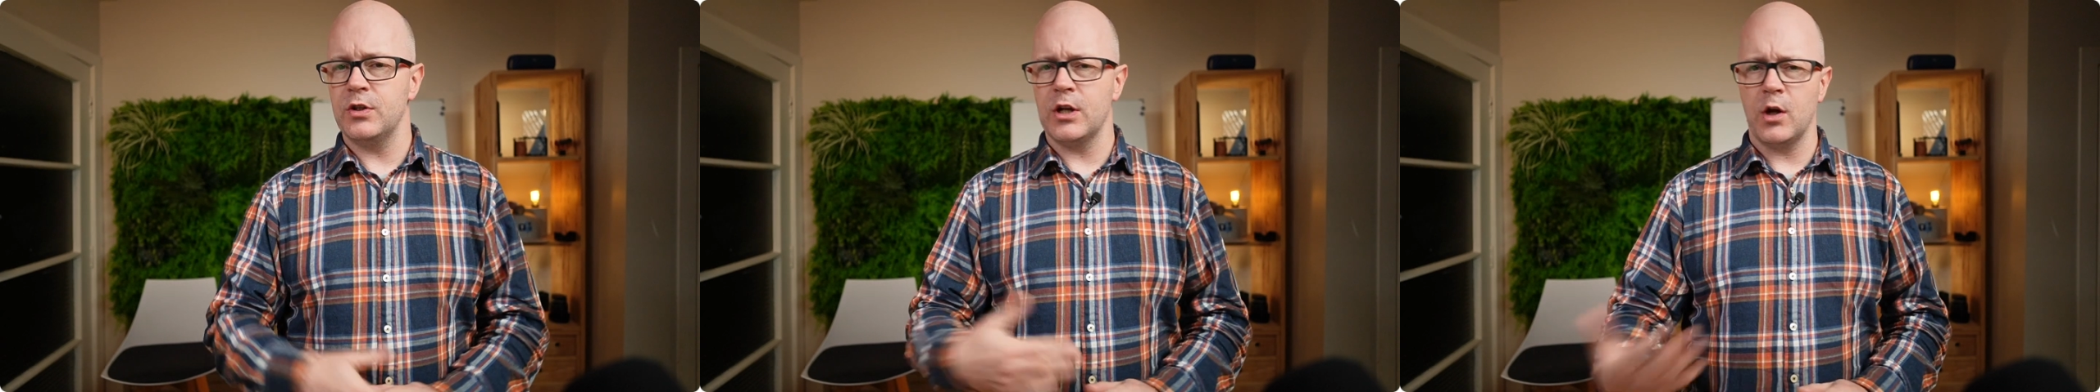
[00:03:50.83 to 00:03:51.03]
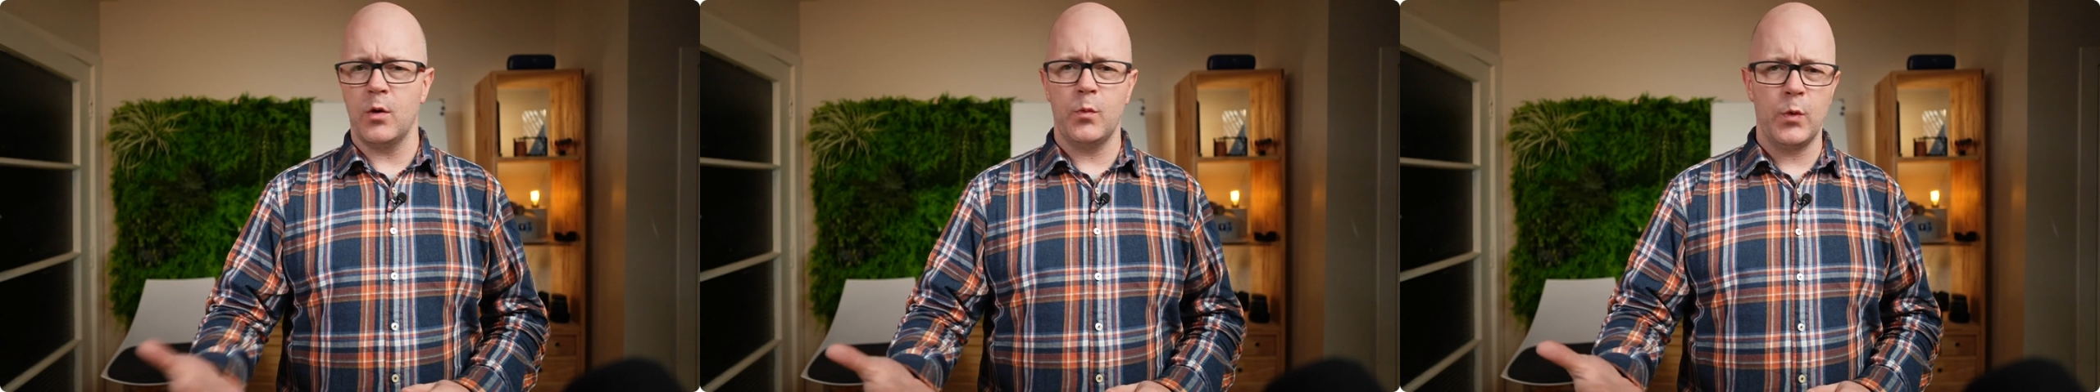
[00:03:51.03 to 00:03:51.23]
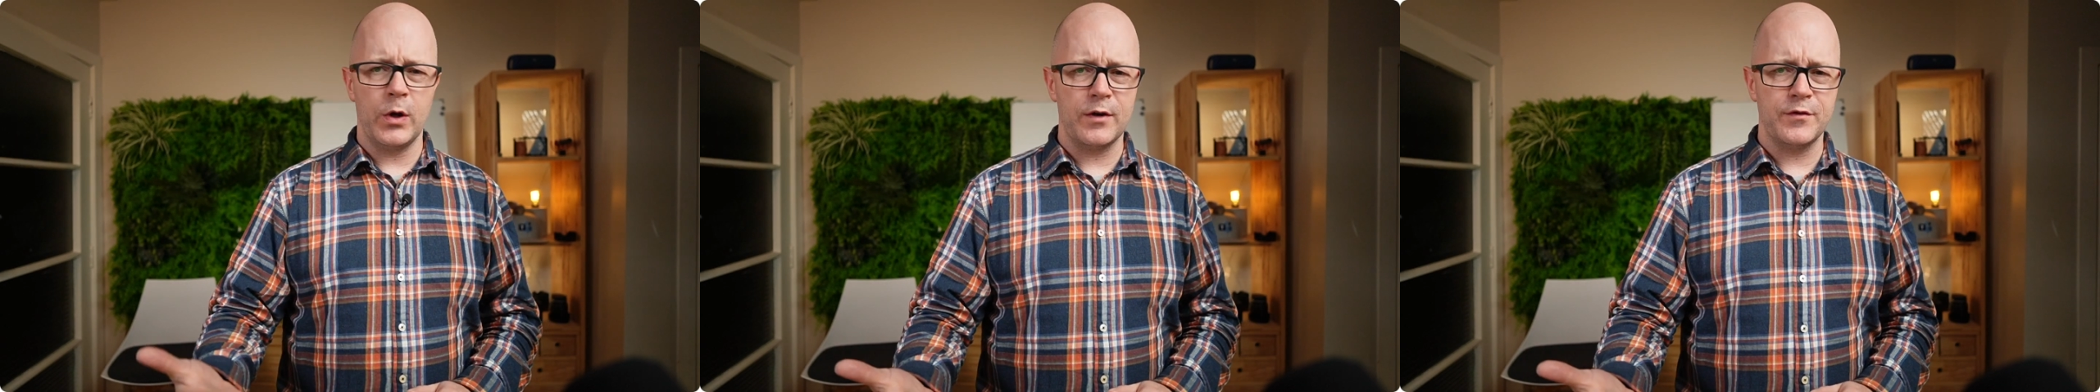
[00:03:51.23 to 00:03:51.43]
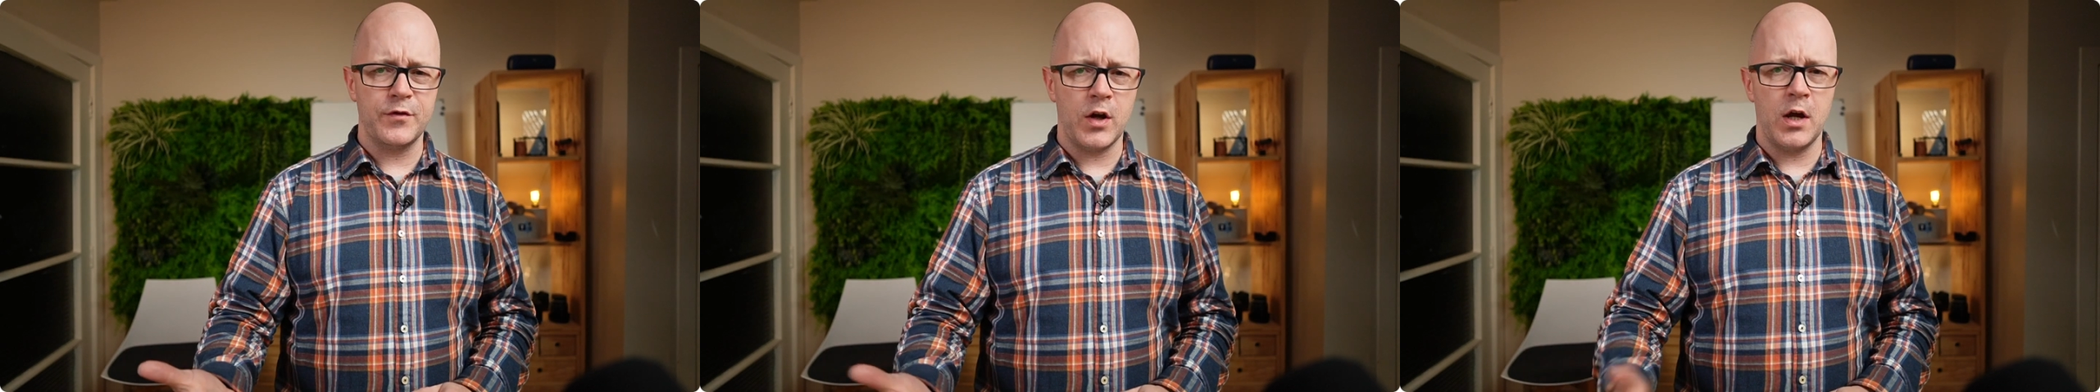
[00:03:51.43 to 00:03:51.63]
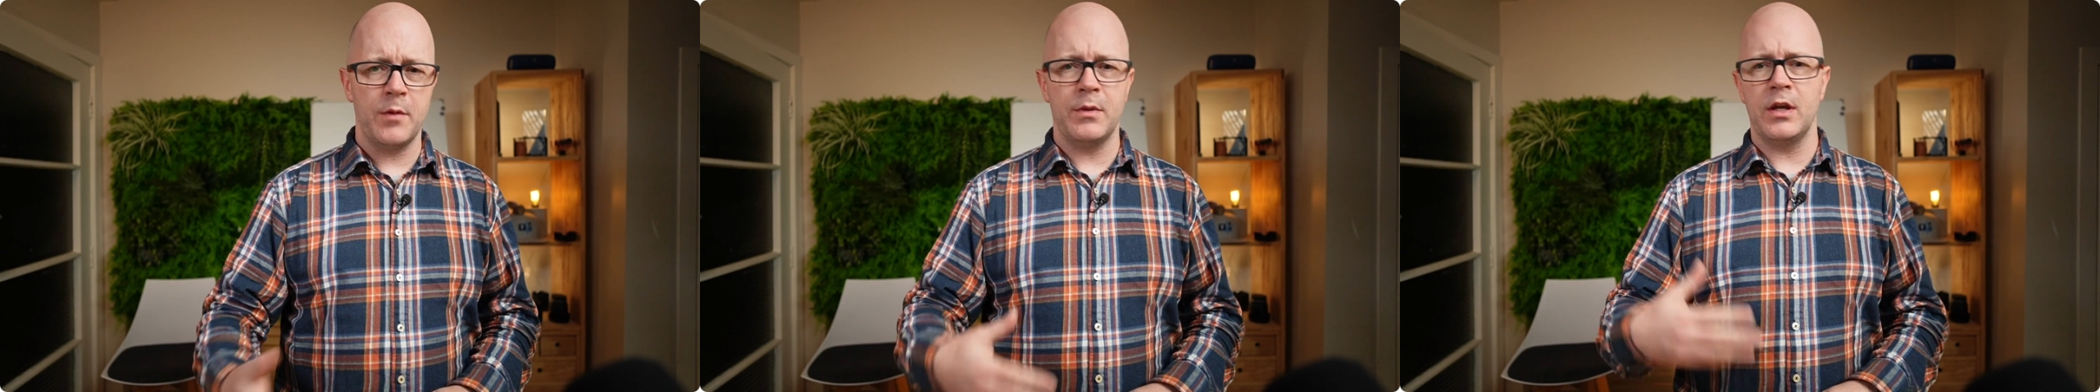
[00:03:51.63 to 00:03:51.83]
you know where to
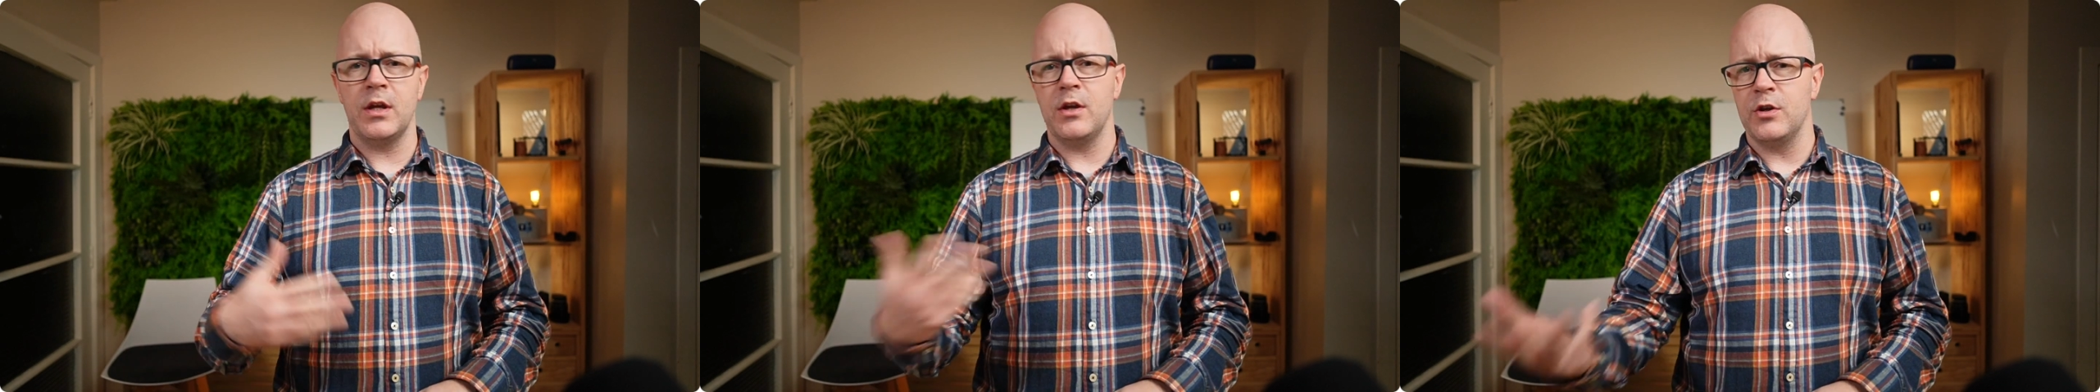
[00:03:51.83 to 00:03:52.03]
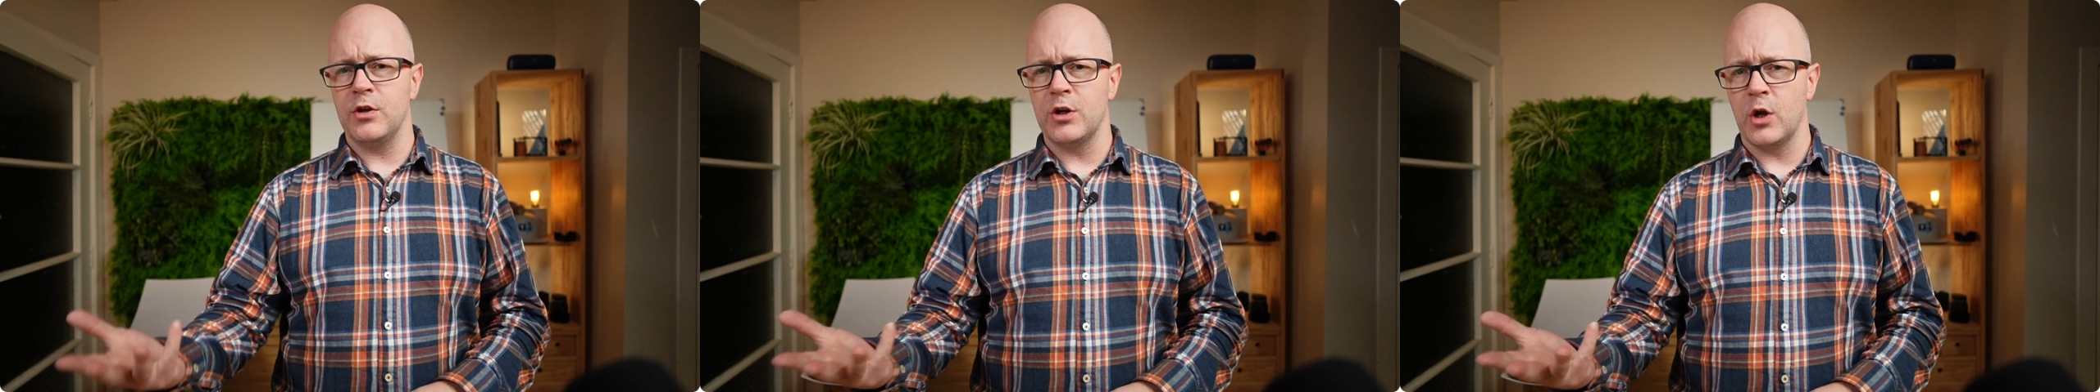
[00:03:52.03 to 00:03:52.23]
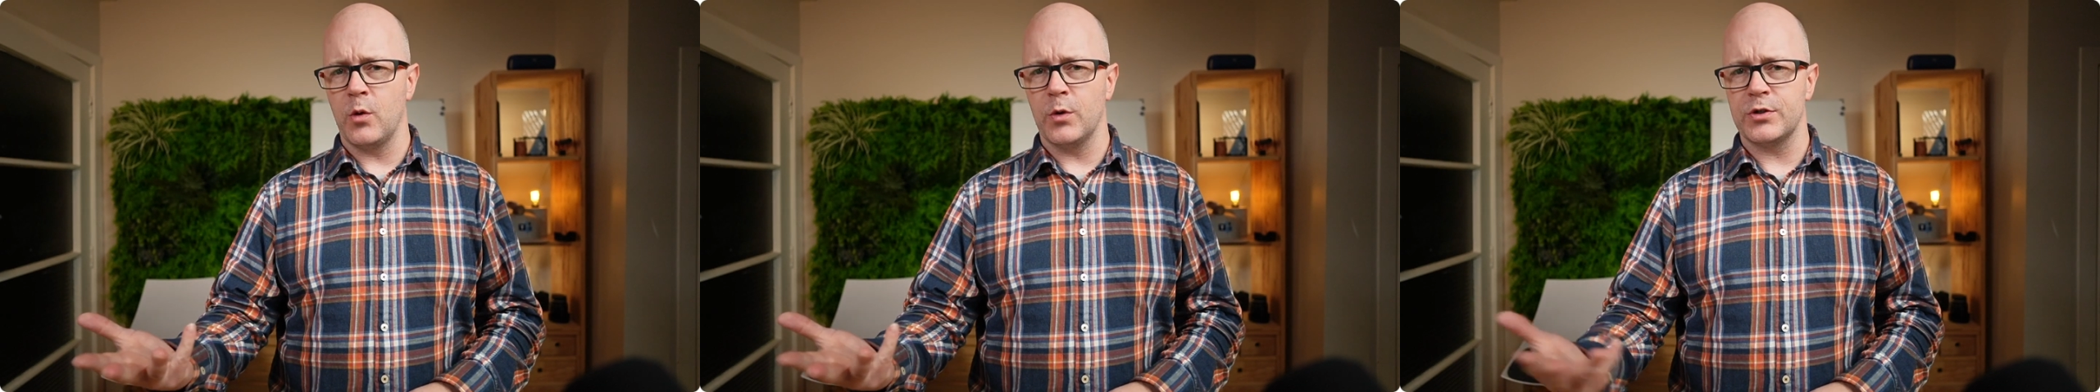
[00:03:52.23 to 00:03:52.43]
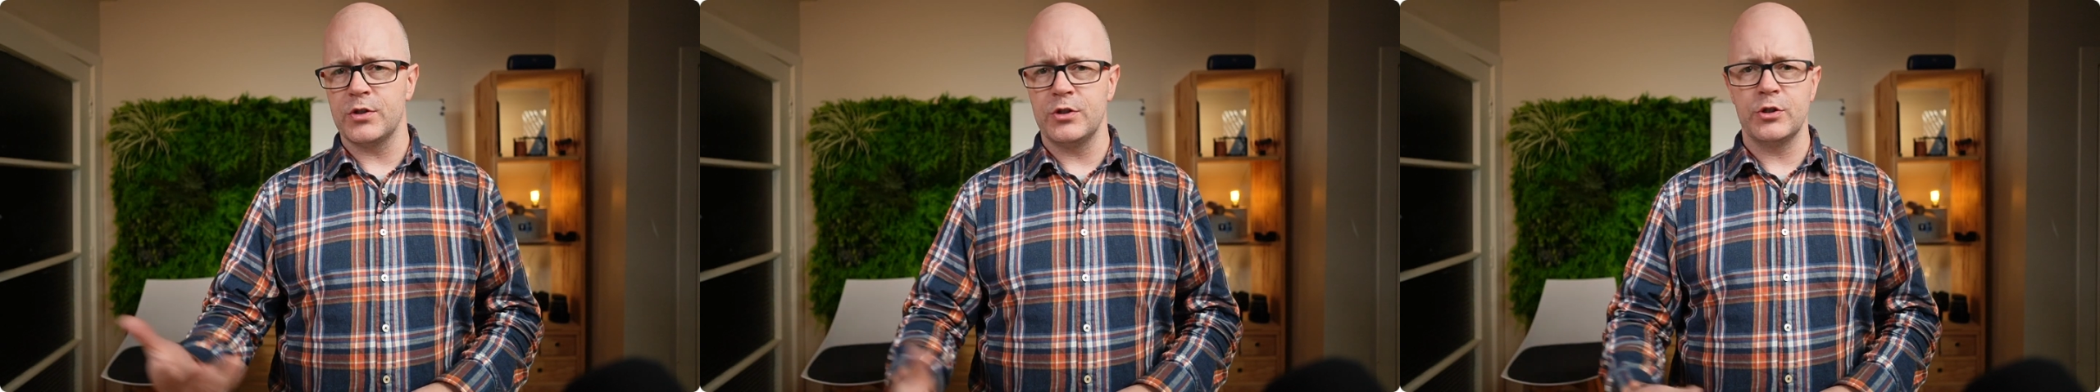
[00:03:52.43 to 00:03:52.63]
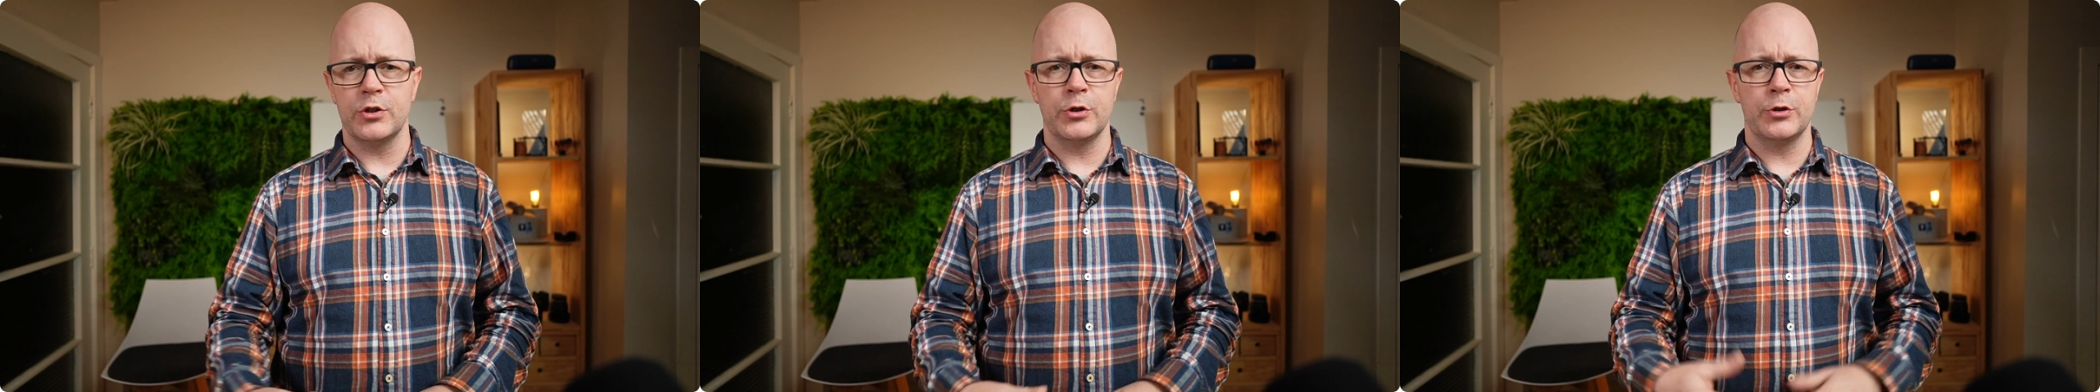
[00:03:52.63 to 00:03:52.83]
find me, you know what
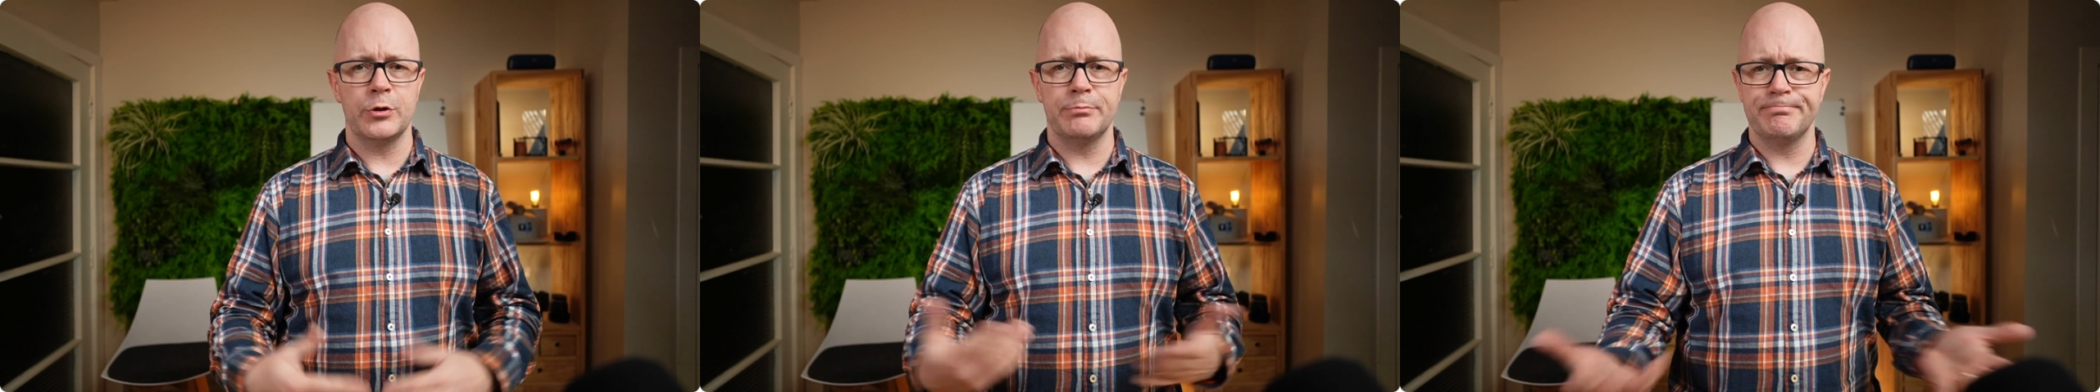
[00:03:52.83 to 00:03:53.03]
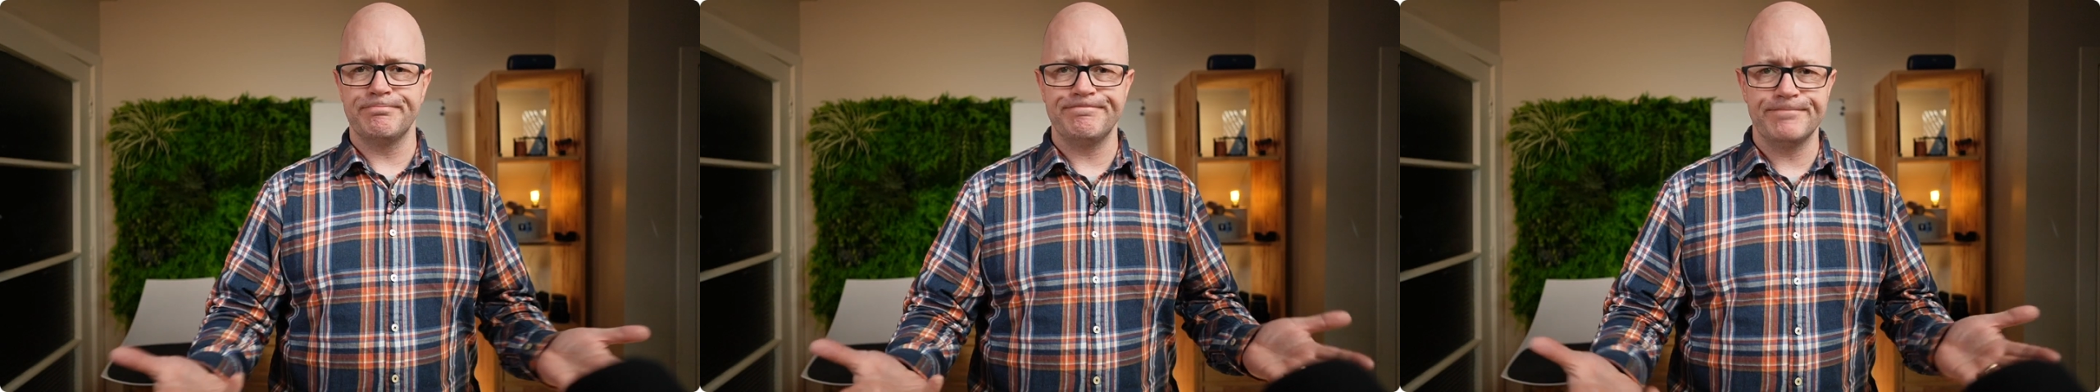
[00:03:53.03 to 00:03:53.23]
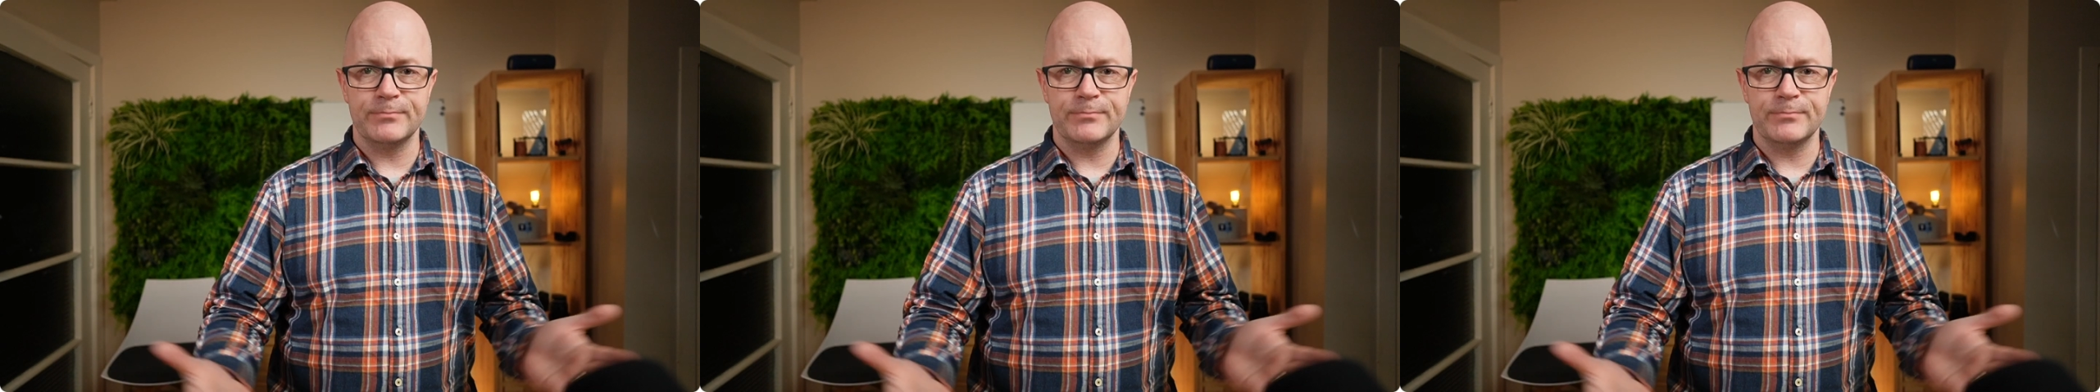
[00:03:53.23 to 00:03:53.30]
to do.